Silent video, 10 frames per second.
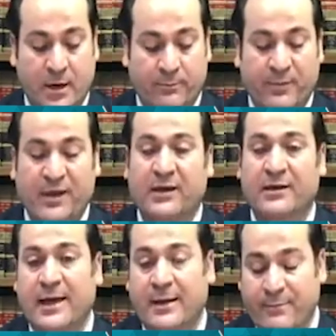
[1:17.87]

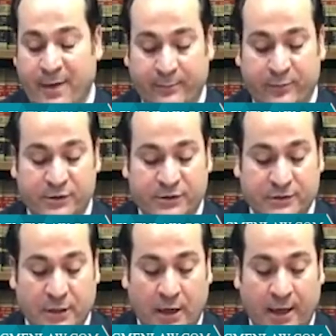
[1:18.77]
meeting and members
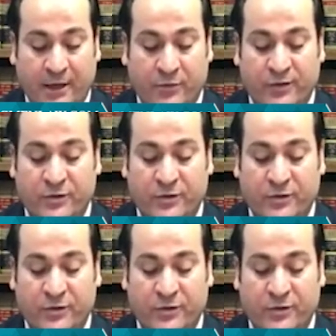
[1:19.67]
agreeing